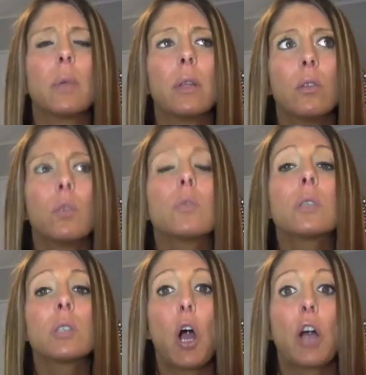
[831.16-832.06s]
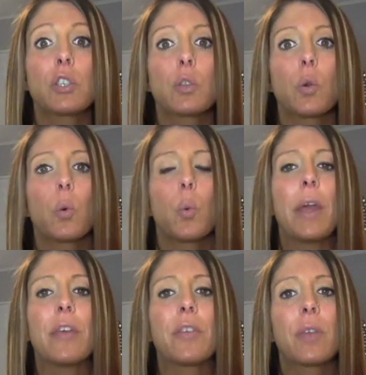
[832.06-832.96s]
lose touch
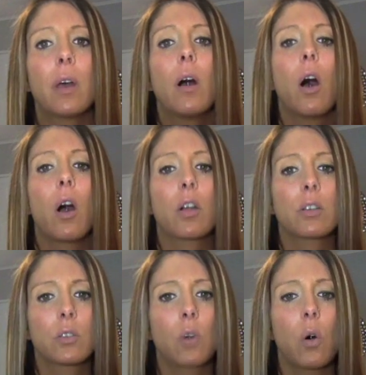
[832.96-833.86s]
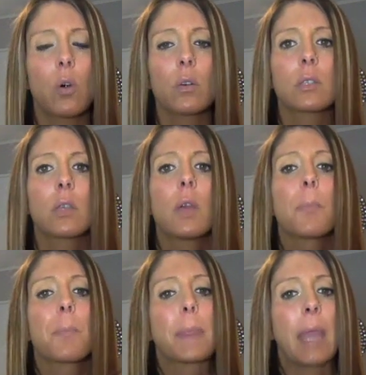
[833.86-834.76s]
with our souls,
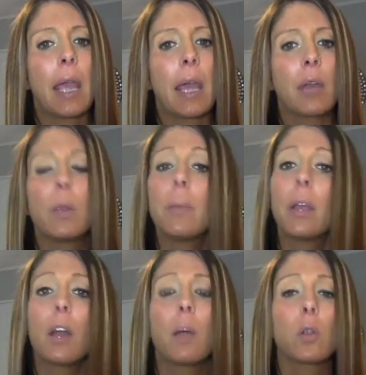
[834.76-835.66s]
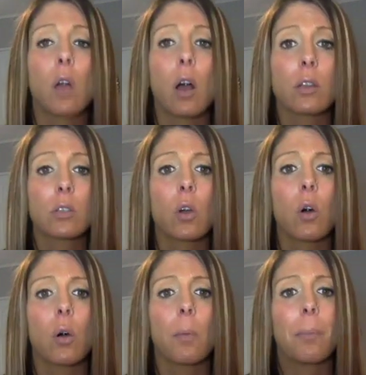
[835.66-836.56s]
and we become a lost
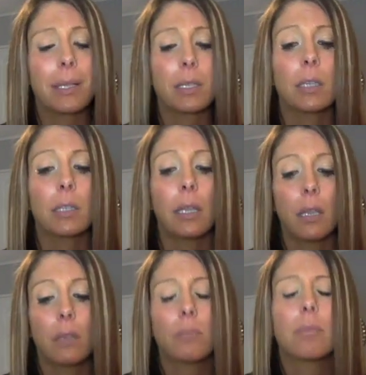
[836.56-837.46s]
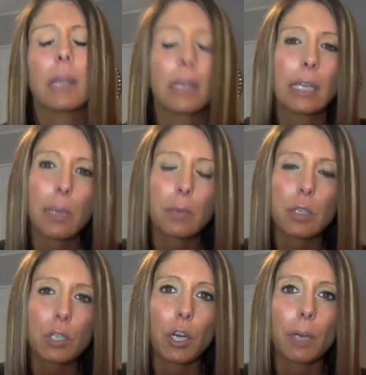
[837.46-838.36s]
soul. Basically, in
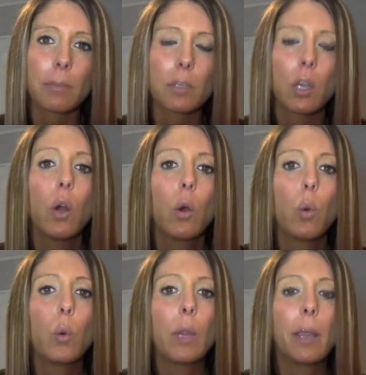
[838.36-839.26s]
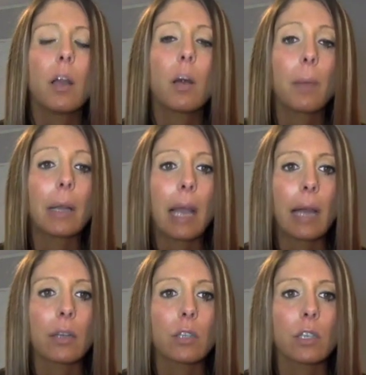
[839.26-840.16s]
lamest terms, we become
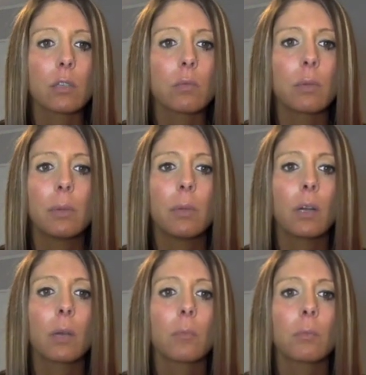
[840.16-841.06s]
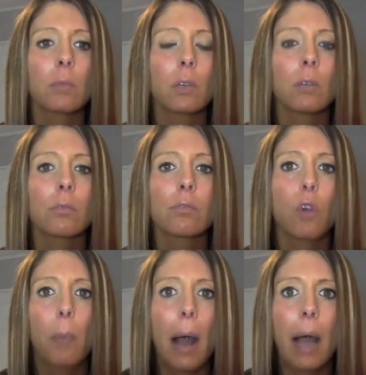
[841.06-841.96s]
unconscious. We become little
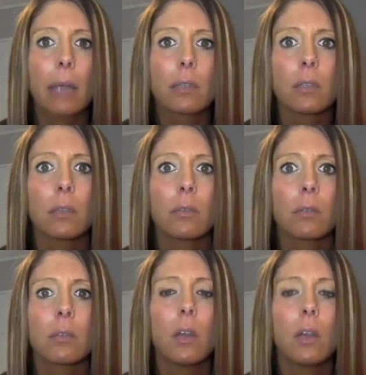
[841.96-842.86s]
robots and,